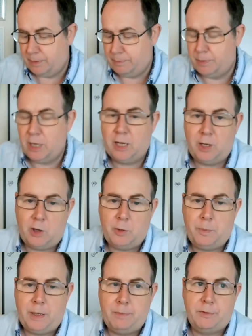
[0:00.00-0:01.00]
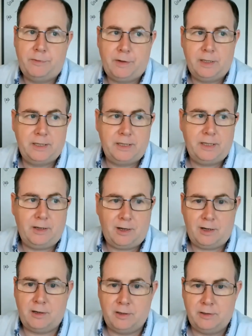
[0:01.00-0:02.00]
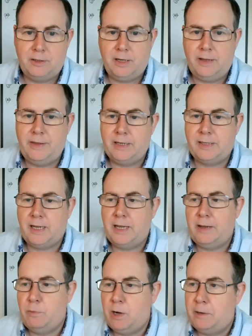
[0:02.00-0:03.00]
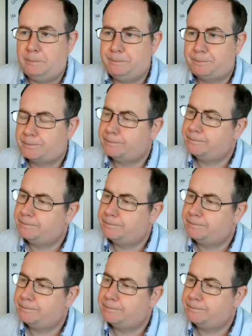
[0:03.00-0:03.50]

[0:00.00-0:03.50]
But a lot of people finding it hard, and they're saying, well,